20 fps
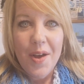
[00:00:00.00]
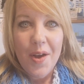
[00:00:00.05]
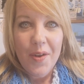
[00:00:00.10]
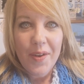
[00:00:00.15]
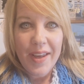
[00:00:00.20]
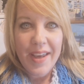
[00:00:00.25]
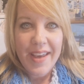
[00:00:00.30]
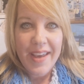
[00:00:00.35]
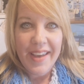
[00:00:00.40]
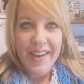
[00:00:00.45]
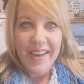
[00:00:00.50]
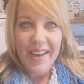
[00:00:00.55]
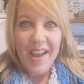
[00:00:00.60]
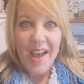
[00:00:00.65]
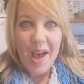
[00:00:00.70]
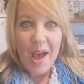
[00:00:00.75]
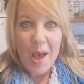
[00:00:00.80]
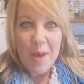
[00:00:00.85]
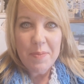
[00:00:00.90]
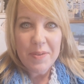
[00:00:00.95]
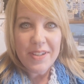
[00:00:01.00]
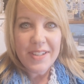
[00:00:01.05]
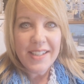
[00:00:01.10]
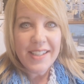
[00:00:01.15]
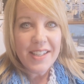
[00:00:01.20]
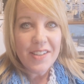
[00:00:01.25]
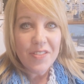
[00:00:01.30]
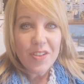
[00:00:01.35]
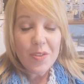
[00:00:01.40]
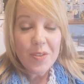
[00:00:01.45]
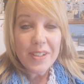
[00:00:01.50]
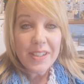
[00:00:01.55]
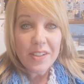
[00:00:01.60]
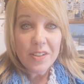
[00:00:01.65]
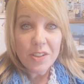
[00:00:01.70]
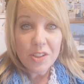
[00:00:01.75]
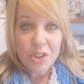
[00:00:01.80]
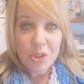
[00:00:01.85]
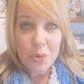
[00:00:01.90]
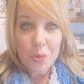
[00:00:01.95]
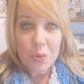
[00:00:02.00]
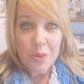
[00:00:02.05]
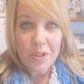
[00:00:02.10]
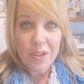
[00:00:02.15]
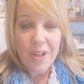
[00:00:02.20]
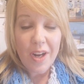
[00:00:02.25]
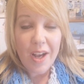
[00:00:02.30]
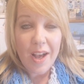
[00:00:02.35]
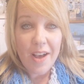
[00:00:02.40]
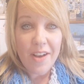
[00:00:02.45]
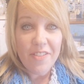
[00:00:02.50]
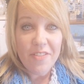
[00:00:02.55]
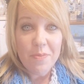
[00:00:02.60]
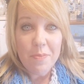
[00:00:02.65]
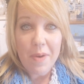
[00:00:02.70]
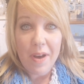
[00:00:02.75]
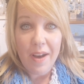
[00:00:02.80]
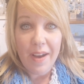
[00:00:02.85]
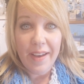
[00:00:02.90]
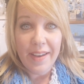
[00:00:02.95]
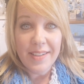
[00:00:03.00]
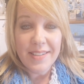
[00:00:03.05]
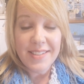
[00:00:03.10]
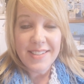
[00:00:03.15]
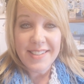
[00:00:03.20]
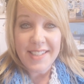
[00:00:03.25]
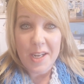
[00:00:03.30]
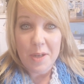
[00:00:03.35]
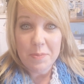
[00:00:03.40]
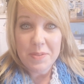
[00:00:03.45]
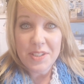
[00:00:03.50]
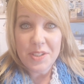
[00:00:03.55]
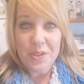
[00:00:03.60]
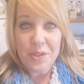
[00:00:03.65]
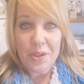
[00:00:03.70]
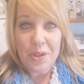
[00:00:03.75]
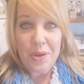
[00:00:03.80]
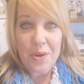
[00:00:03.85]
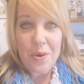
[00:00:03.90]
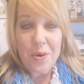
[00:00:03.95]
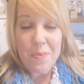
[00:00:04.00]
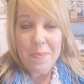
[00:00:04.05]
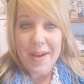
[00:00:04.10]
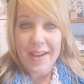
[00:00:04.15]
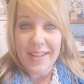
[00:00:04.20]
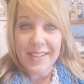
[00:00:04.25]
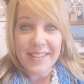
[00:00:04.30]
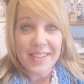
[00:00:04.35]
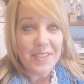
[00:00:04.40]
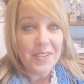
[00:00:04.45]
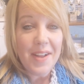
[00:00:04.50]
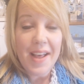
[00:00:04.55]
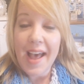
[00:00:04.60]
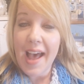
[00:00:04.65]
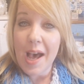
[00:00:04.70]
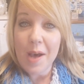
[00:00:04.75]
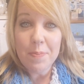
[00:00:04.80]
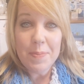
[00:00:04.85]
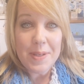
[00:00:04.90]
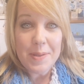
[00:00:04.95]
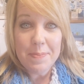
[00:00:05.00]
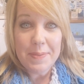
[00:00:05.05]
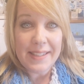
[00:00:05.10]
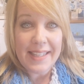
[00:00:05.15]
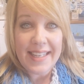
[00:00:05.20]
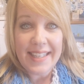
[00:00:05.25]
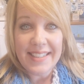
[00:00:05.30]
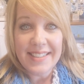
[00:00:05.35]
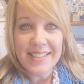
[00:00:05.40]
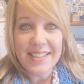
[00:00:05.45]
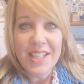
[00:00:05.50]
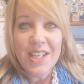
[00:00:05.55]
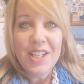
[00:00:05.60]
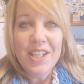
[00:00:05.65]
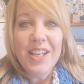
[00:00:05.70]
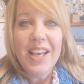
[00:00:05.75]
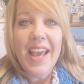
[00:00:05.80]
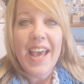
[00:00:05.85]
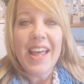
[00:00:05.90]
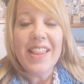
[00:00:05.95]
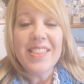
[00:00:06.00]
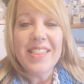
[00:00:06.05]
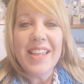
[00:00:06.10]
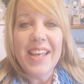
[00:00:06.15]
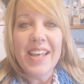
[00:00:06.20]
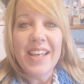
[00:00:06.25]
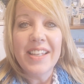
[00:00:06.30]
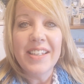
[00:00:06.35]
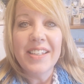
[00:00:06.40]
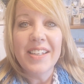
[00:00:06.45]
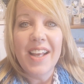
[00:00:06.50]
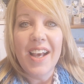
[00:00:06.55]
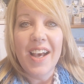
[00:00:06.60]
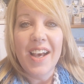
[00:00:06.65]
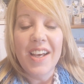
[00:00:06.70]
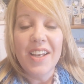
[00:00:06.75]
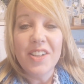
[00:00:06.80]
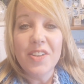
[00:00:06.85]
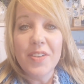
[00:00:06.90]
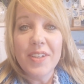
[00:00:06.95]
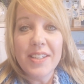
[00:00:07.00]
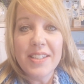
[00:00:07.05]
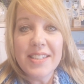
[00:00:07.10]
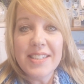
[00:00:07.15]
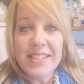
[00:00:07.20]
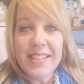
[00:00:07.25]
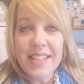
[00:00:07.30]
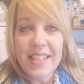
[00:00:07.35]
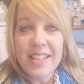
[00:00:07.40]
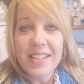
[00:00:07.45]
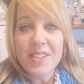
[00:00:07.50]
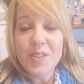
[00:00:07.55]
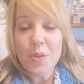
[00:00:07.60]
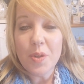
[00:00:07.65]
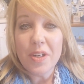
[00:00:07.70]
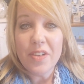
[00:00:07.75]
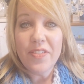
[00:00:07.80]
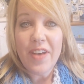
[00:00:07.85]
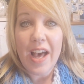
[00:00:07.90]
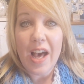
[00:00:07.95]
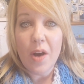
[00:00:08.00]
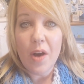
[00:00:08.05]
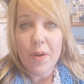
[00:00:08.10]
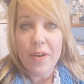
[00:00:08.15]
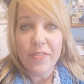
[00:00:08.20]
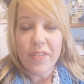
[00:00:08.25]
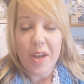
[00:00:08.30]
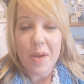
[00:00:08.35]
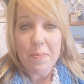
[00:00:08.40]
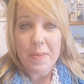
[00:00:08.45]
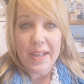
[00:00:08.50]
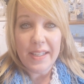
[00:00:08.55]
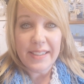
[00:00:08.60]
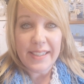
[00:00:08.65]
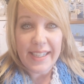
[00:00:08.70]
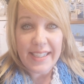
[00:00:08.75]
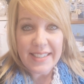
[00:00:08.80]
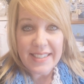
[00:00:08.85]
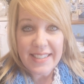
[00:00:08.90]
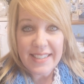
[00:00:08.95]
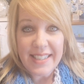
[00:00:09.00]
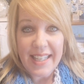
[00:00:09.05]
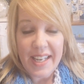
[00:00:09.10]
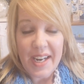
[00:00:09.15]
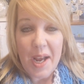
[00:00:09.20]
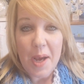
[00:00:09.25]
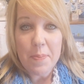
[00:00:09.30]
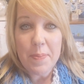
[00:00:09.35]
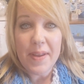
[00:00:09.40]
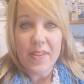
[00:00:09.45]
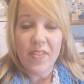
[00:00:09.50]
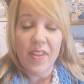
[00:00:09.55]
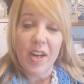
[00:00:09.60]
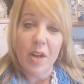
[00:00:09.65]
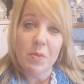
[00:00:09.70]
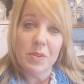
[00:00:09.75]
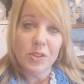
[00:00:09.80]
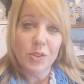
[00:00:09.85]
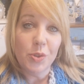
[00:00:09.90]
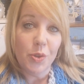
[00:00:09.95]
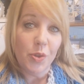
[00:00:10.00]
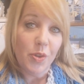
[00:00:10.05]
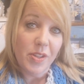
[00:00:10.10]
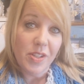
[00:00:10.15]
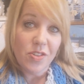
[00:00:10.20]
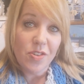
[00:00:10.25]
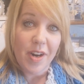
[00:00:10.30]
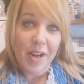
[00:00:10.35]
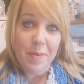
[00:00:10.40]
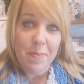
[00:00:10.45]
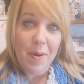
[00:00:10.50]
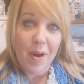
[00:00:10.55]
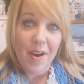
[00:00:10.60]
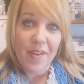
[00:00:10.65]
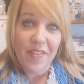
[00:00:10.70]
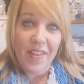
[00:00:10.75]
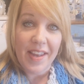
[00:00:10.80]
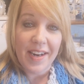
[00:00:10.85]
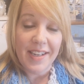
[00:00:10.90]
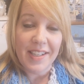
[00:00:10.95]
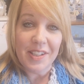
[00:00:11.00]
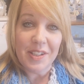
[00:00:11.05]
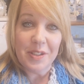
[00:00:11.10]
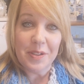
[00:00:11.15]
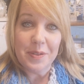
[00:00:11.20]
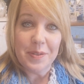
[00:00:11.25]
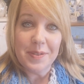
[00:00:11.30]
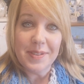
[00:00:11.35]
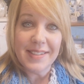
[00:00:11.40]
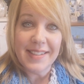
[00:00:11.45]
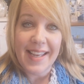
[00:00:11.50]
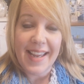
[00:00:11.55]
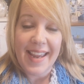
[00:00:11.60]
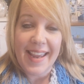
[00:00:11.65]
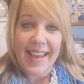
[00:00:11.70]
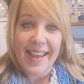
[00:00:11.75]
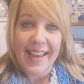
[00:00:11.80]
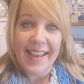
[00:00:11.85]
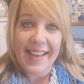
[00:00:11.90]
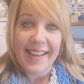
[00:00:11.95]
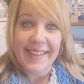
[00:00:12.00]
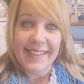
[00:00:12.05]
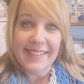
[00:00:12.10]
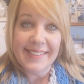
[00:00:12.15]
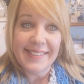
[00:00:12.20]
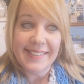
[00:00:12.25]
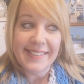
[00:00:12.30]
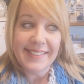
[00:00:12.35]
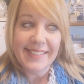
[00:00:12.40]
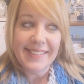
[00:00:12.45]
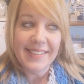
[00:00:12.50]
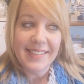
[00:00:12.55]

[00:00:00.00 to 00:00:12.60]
Okay, I'm going to give you a little tour of my stamp studio, my little happy place, and then you can see sort of how I've got my lights set up, and then I will show you the tripod that I use and